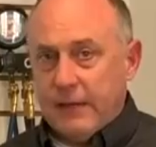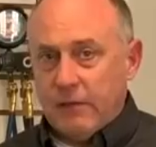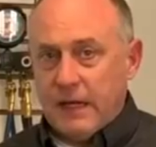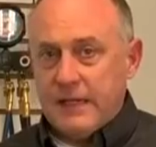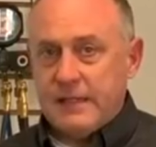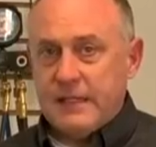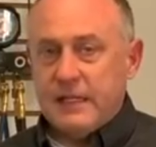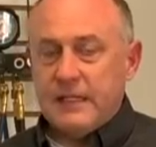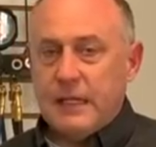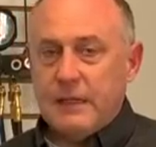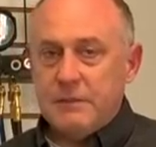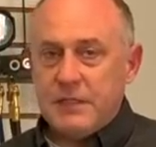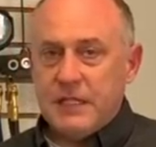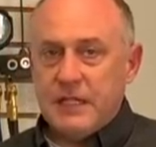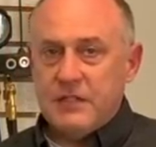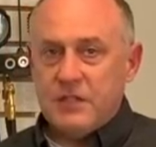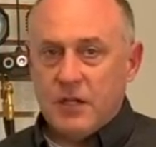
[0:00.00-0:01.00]
right? 10 times
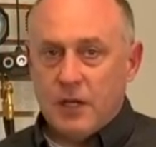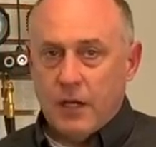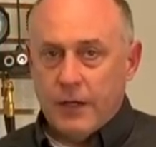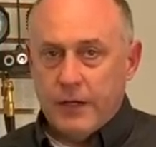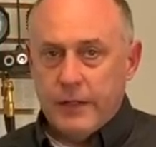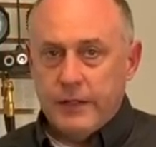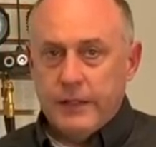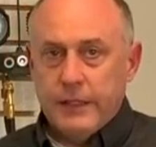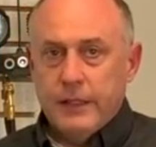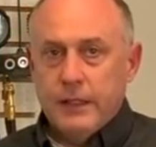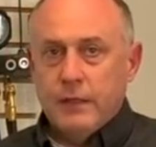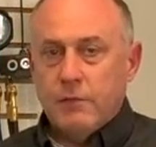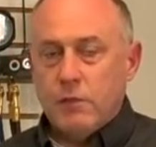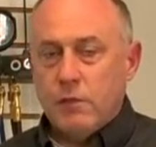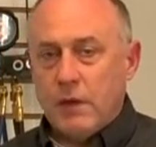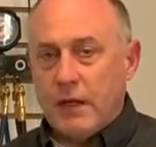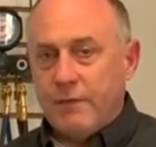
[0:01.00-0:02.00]
10 is 100. If
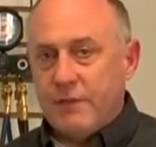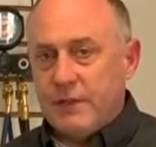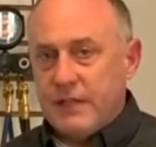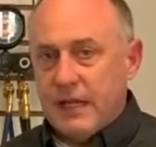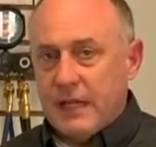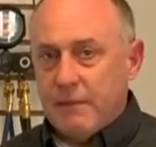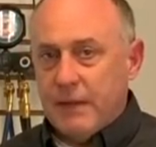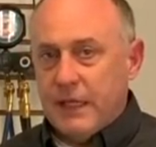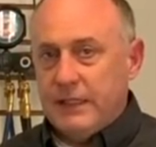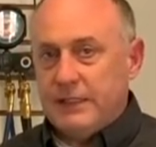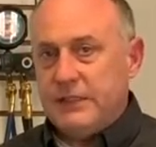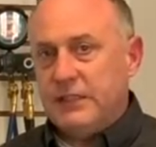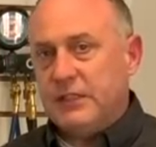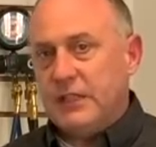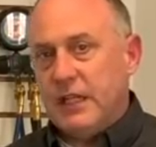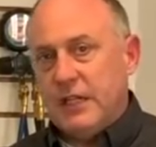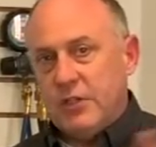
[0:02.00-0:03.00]
we run it for 10 minutes,
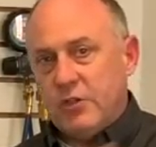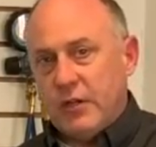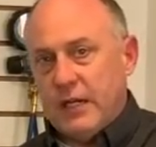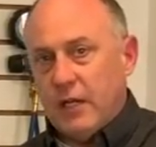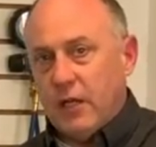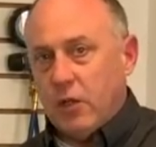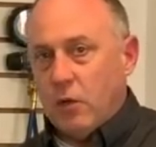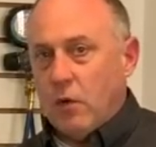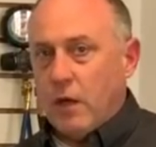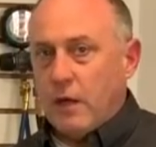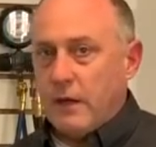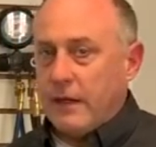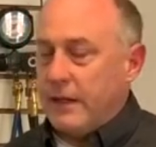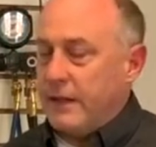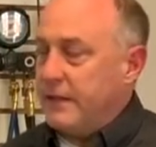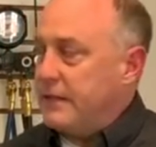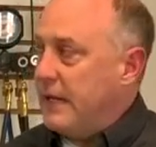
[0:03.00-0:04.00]
it's going to drain all the water out
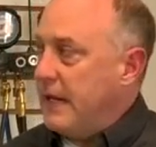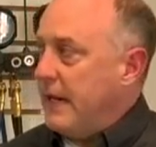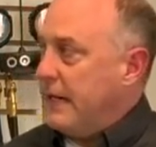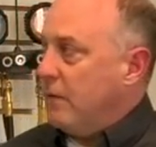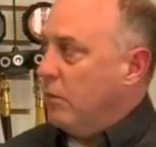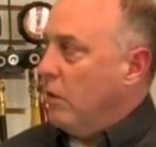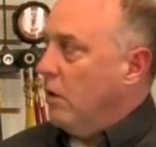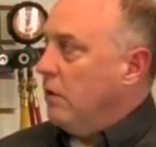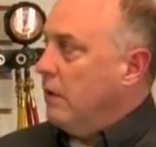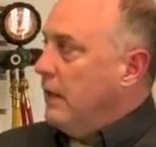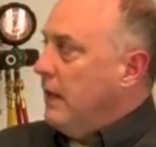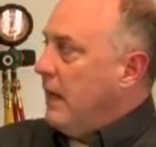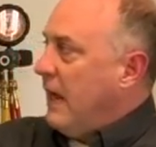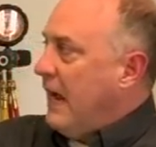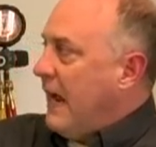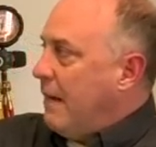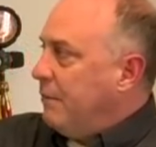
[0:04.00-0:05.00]
of the tank. Well,
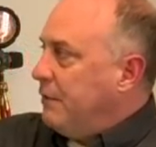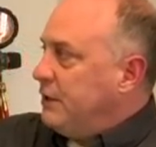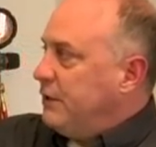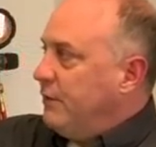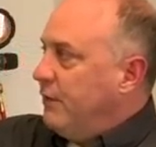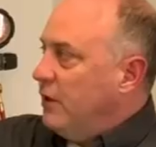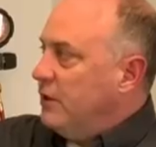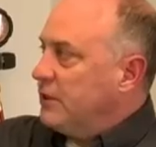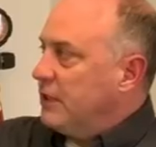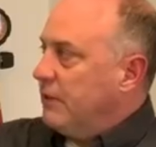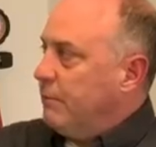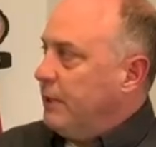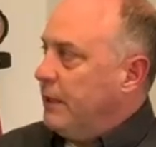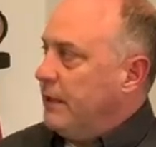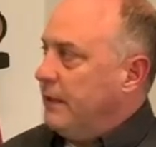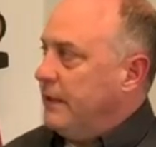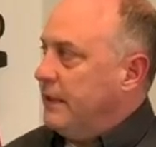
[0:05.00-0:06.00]
atmosphere is
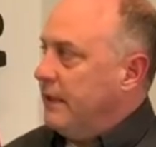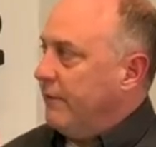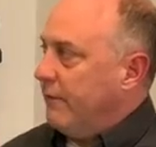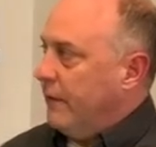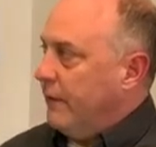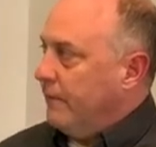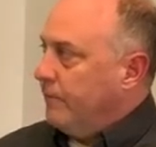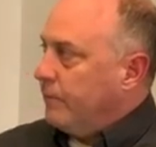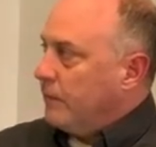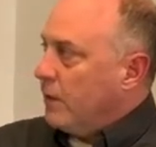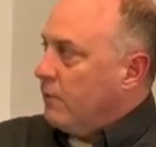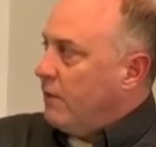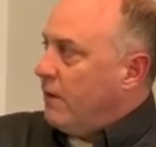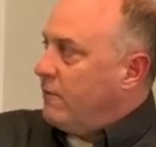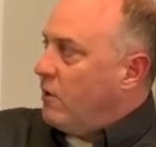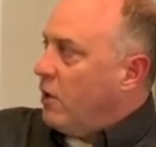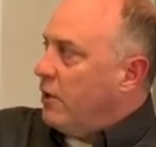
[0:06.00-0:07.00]
completely different. If
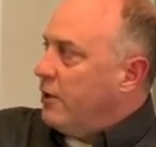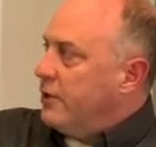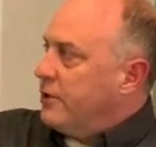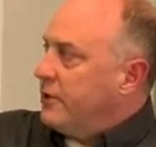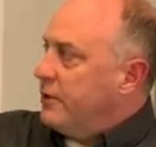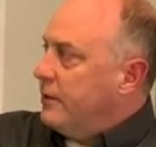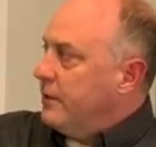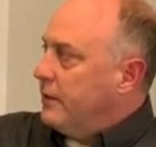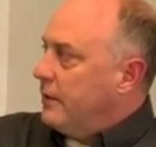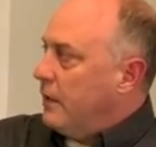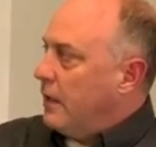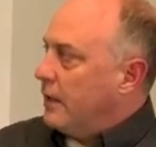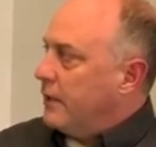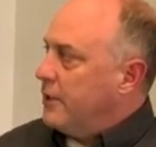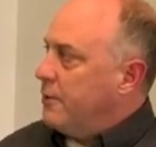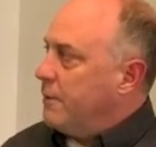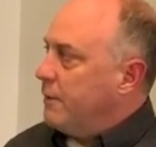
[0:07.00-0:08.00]
we have 100 uh,
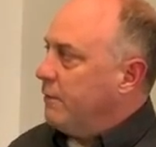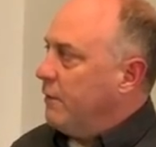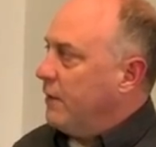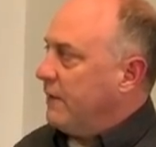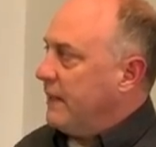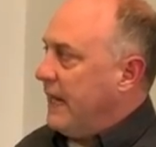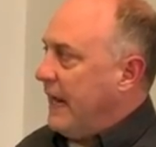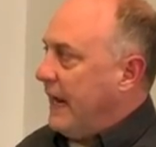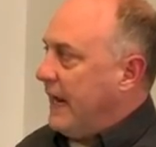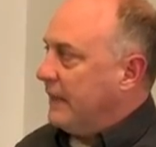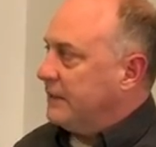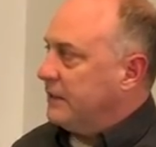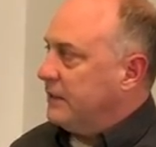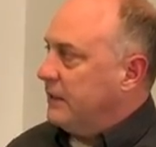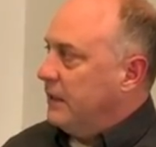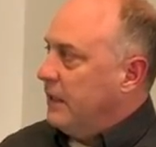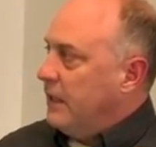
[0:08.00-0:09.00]
cubic foot of
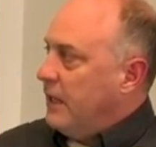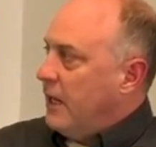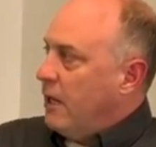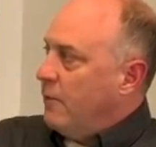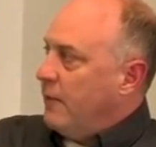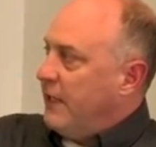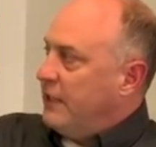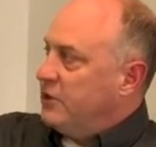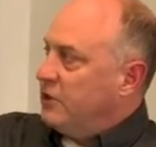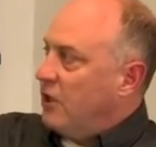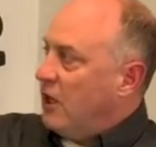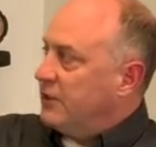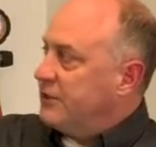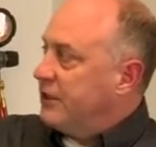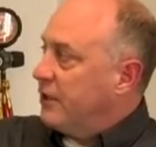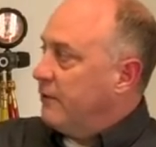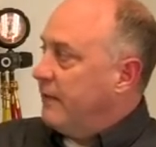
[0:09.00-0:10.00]
gas and we
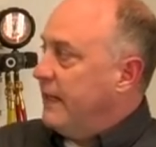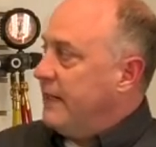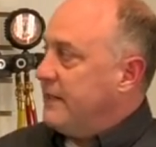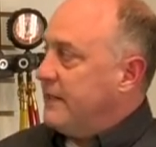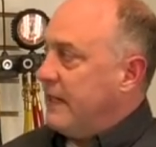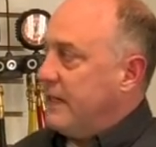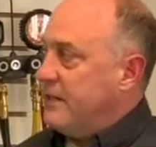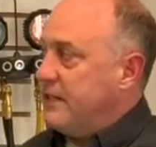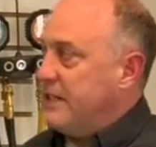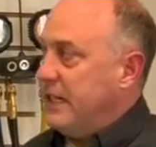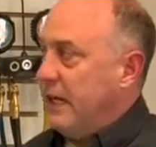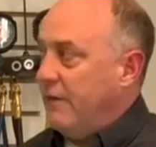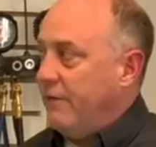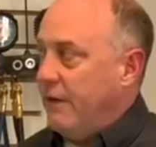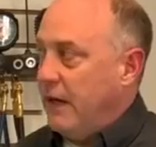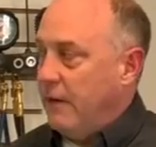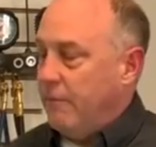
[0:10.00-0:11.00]
exhaust at a rate of 10
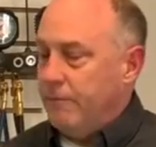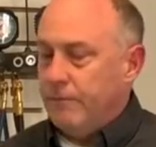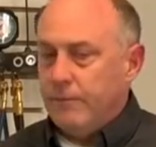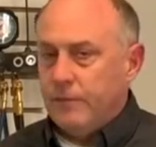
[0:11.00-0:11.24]
CFM,